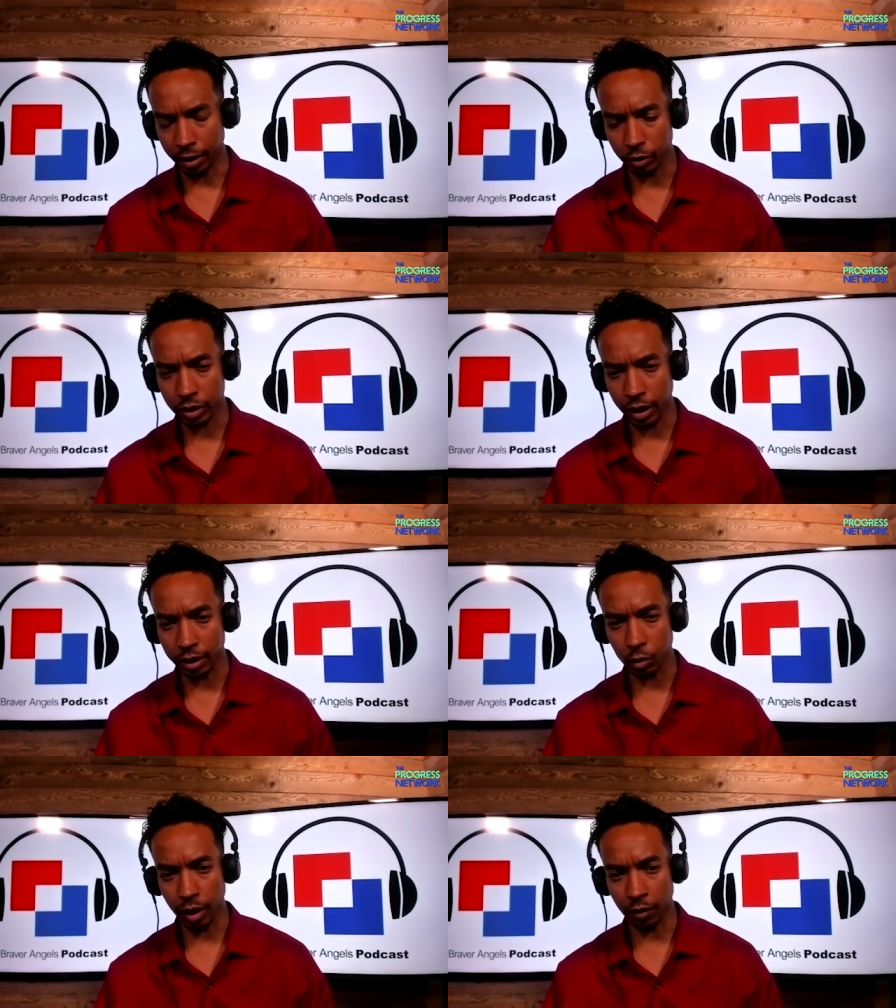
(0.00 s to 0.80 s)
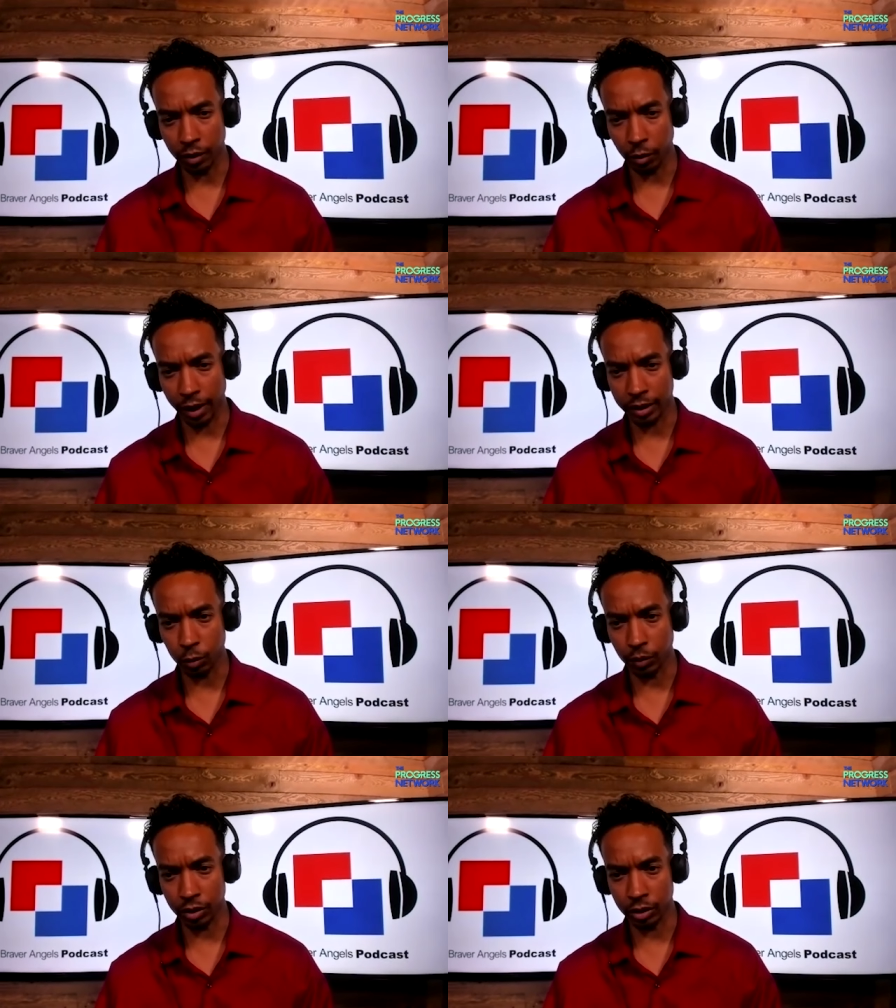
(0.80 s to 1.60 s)
understanding way of interacting
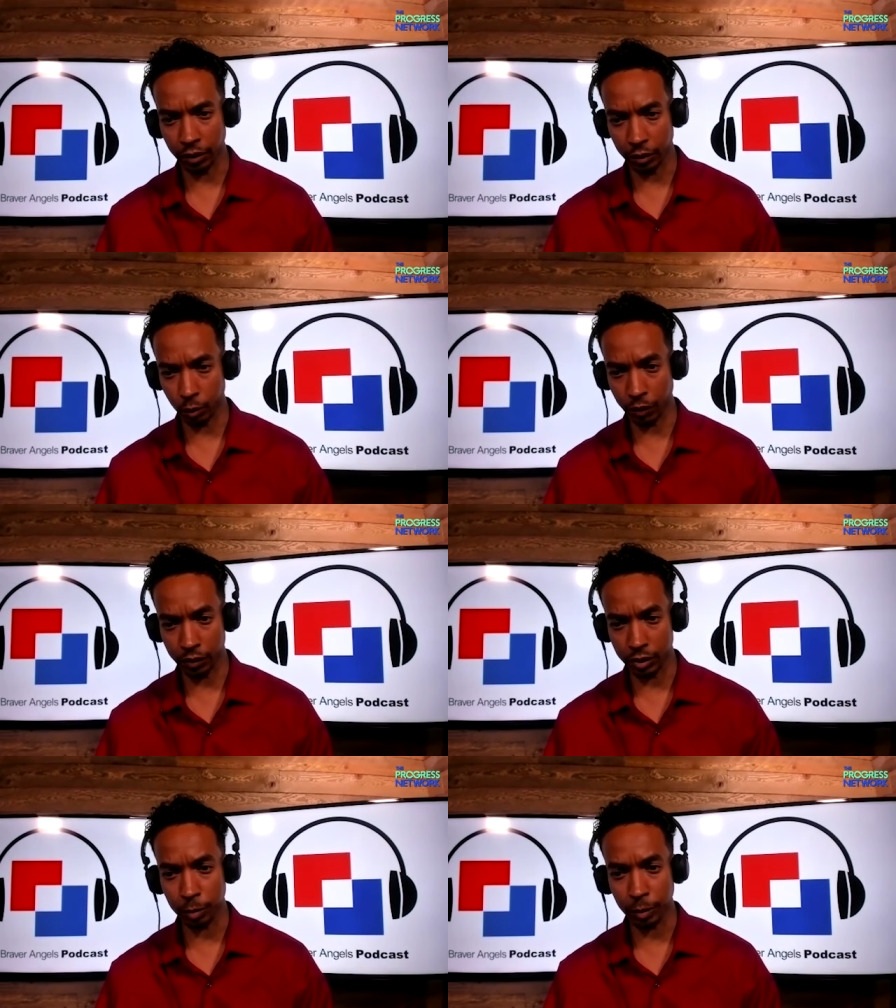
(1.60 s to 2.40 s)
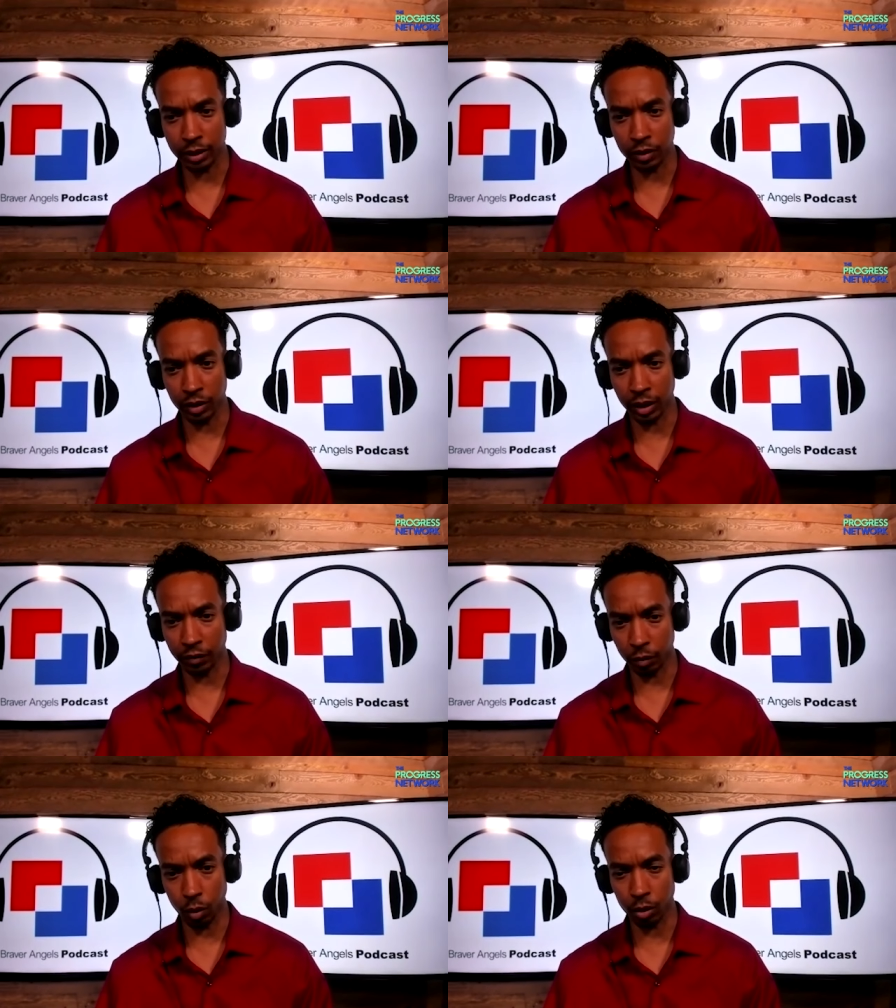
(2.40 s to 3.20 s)
with each other within the space of a
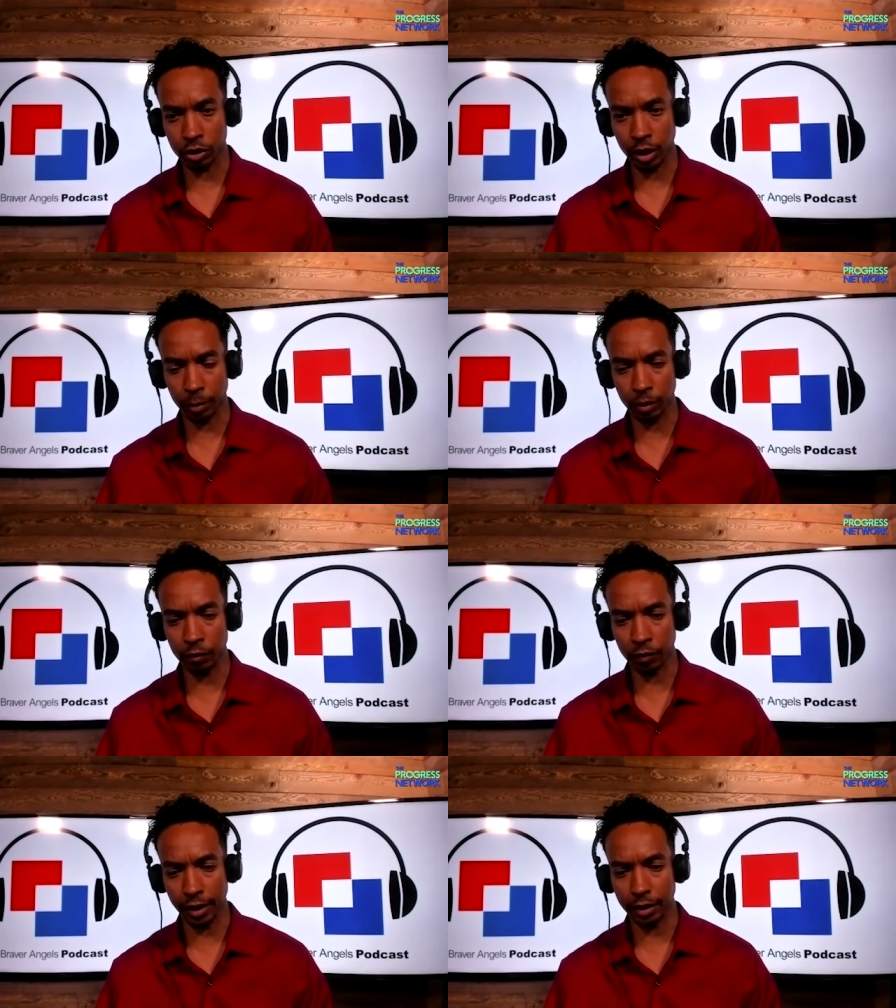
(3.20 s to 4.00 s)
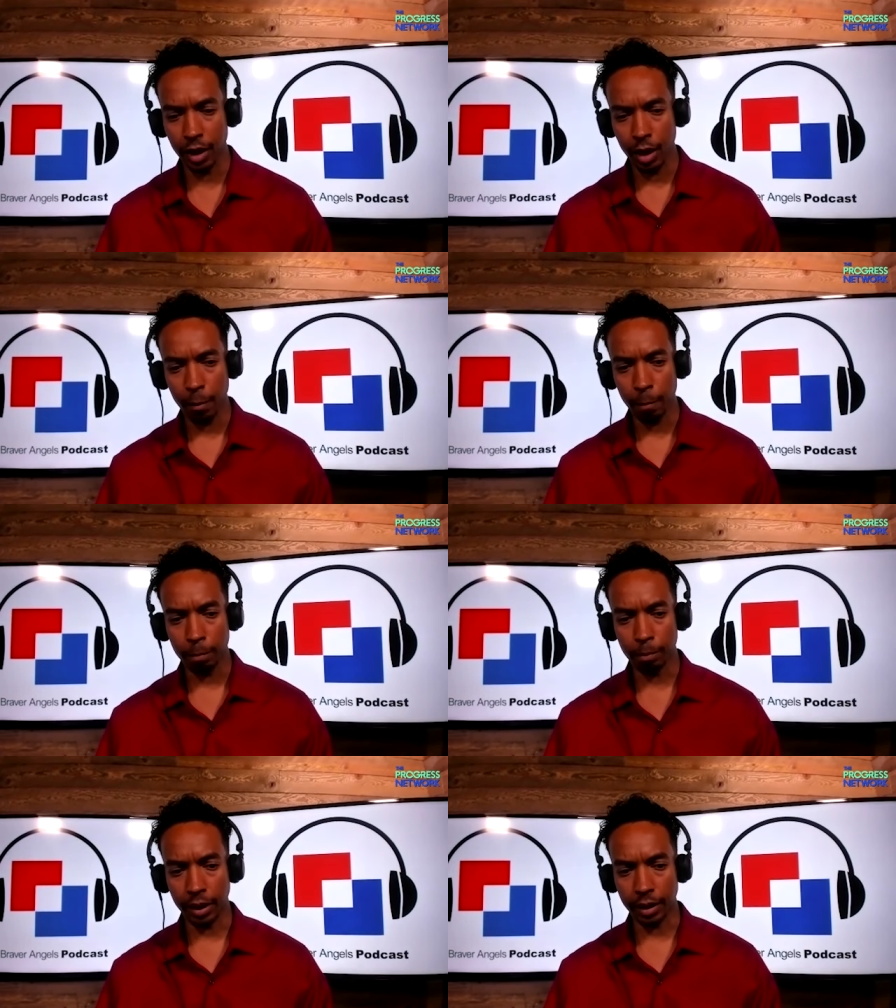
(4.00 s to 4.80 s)
given workshop or event,
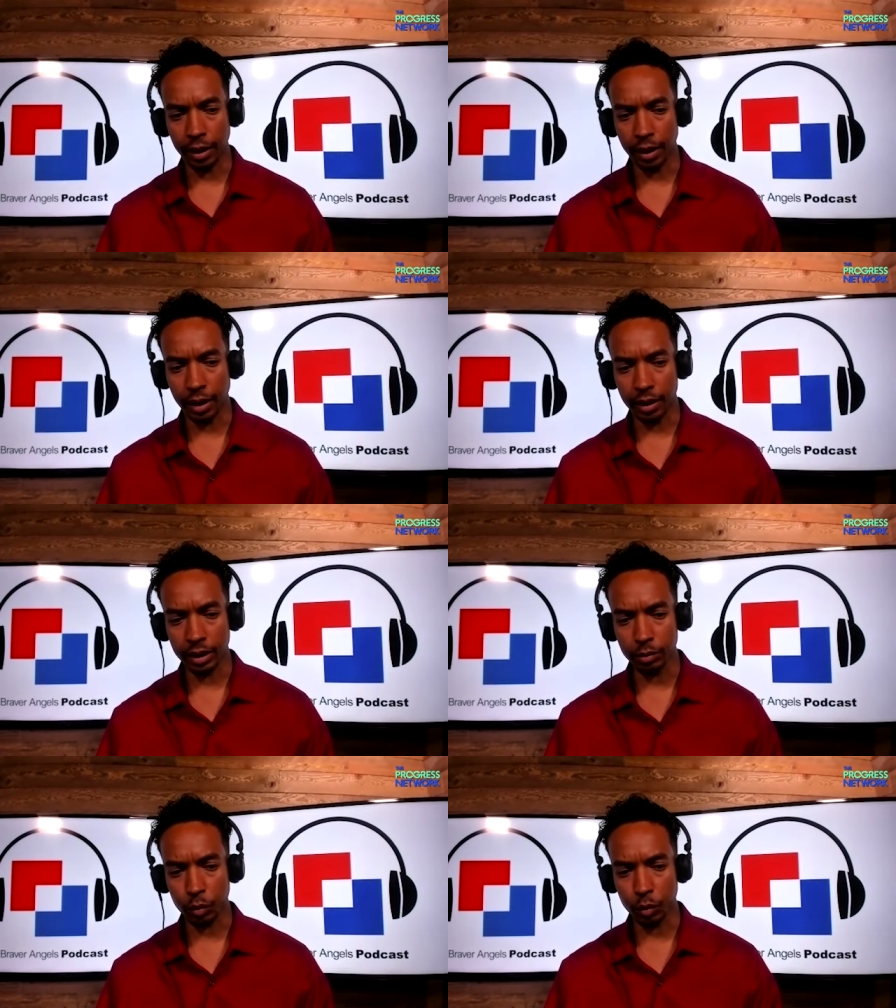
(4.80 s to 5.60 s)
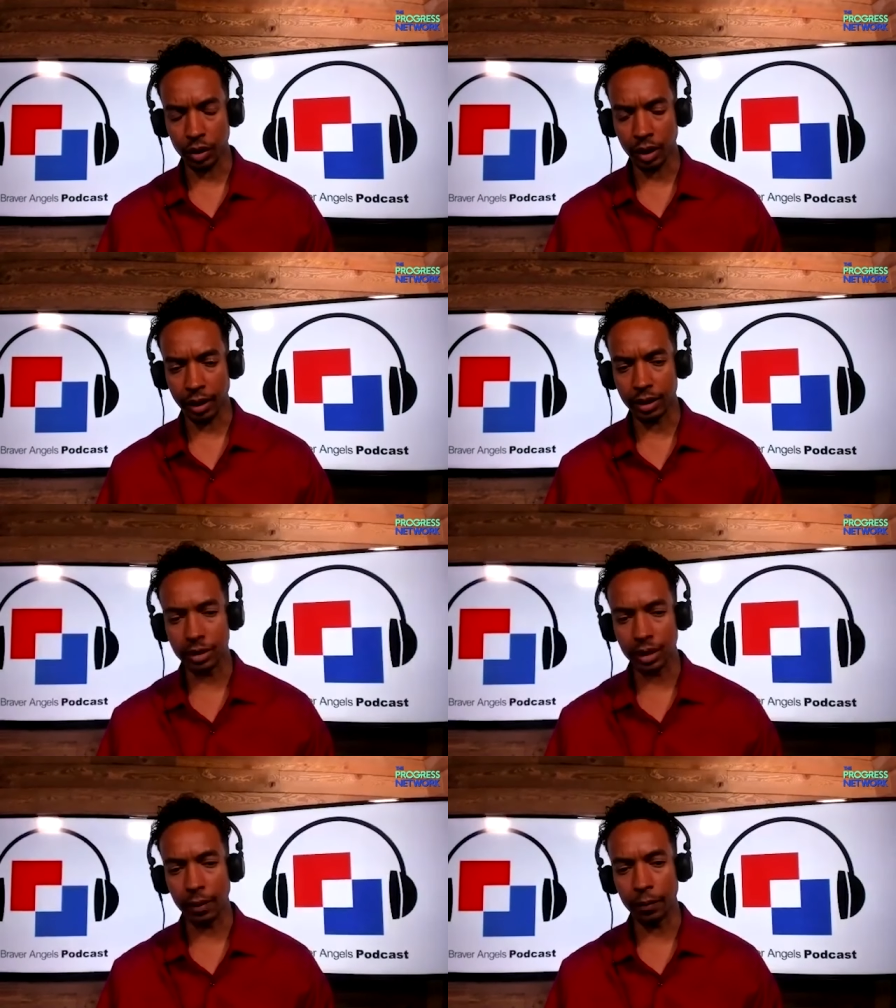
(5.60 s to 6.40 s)
but uh, it seems to be the case
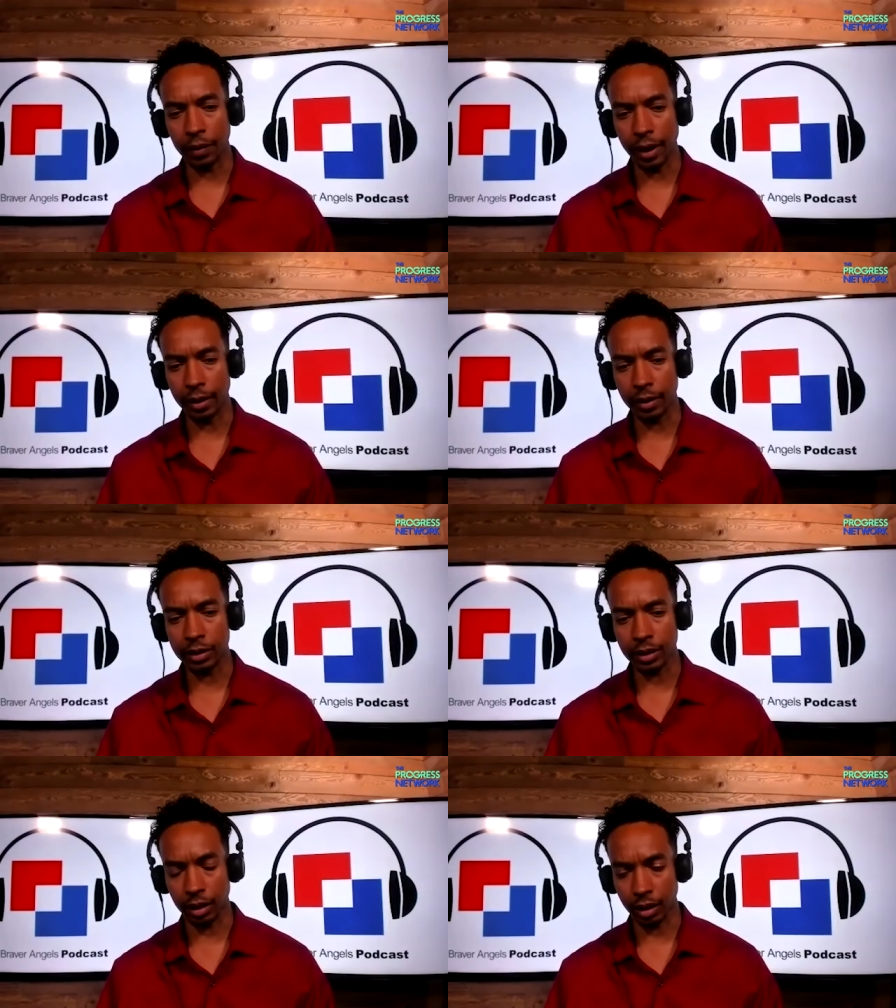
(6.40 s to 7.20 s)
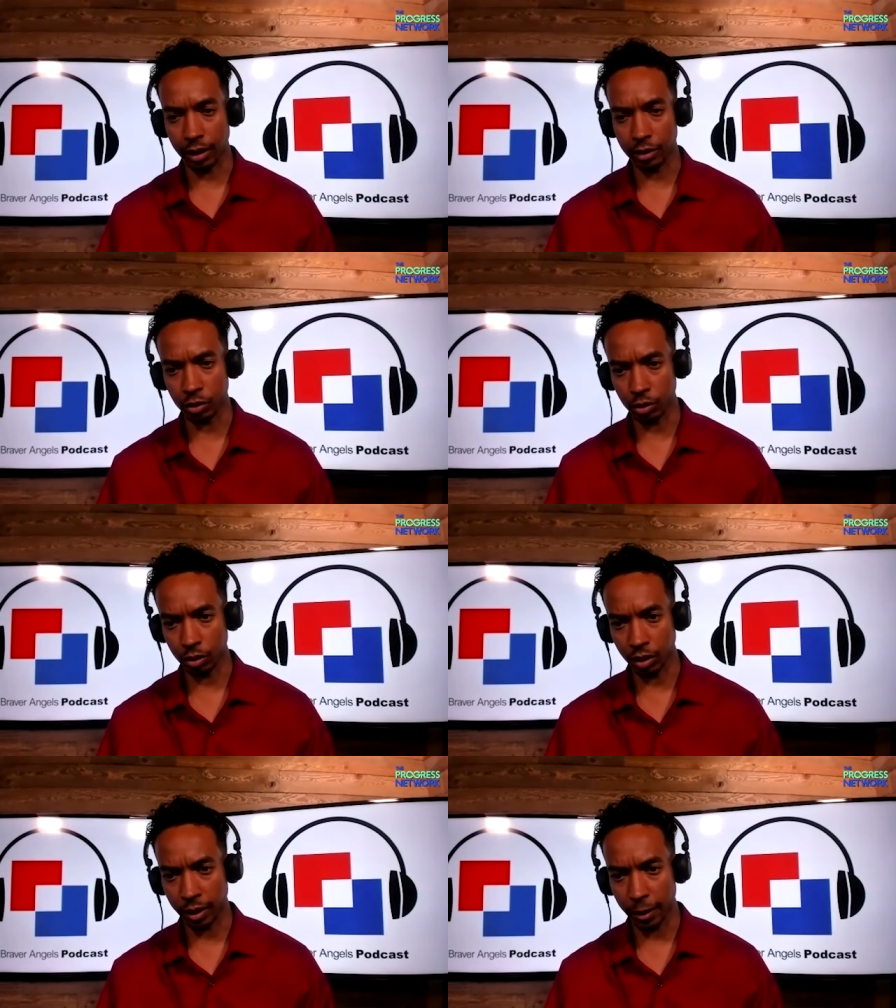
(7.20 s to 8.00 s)
that that psychological
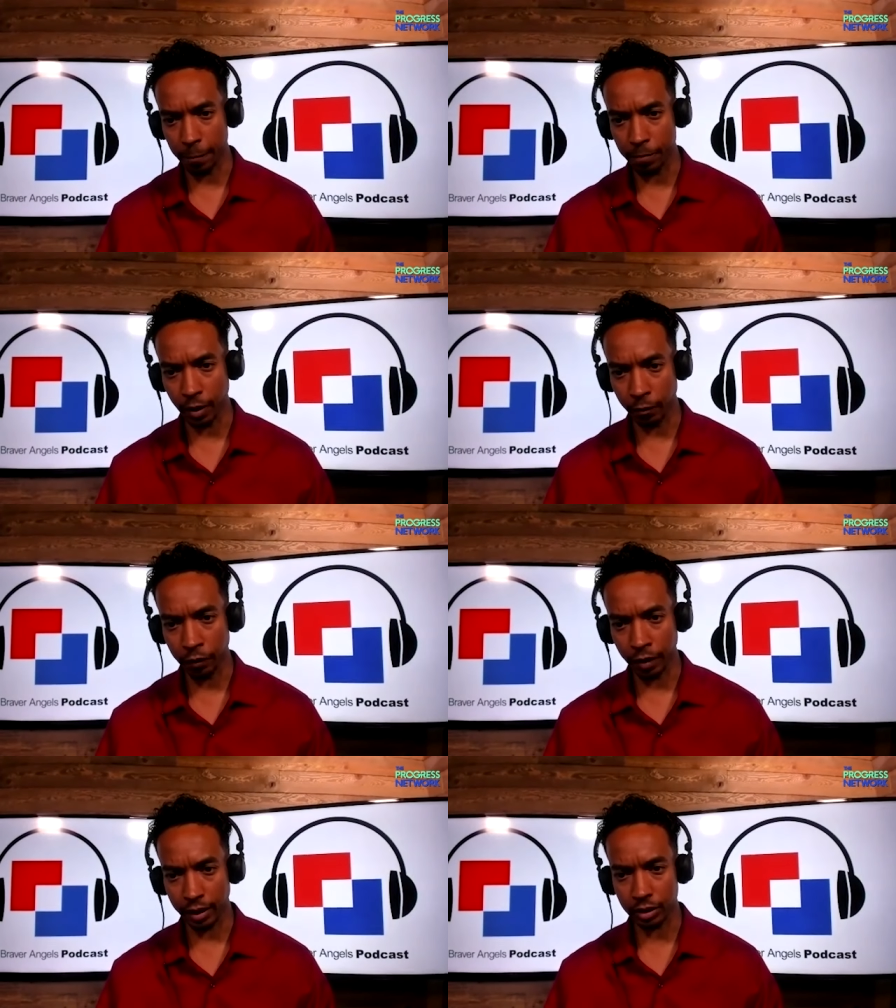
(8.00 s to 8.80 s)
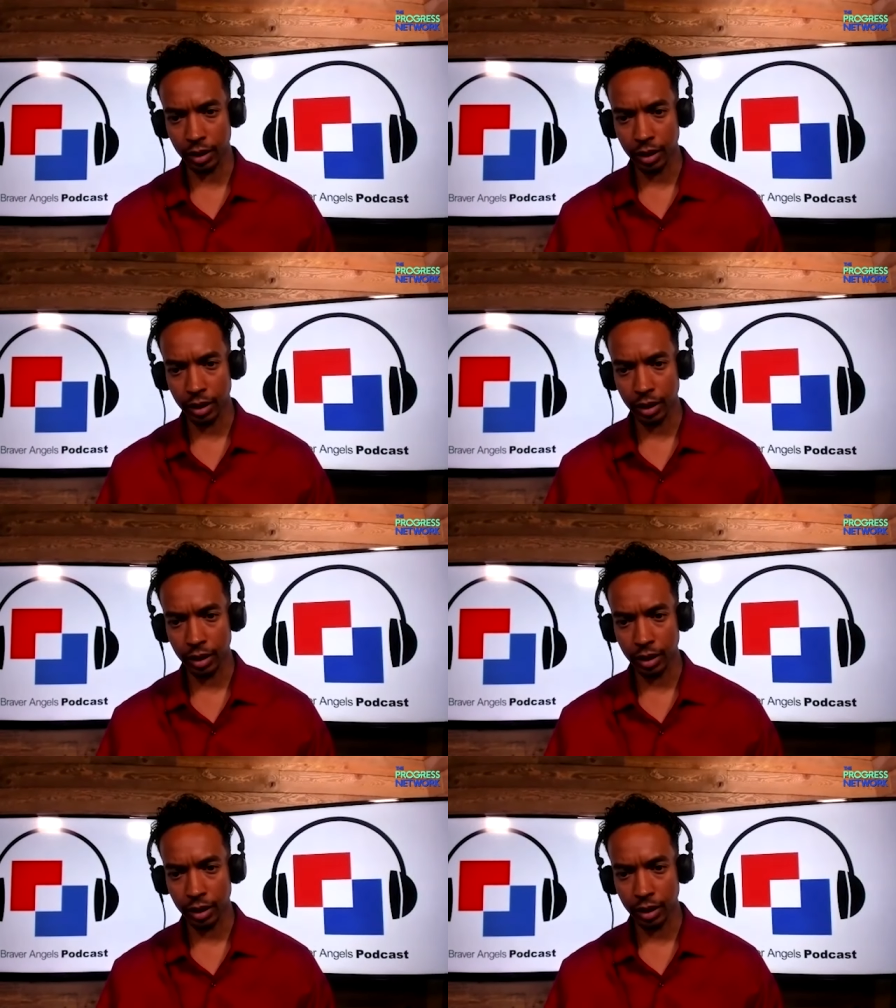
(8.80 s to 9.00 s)
um, effect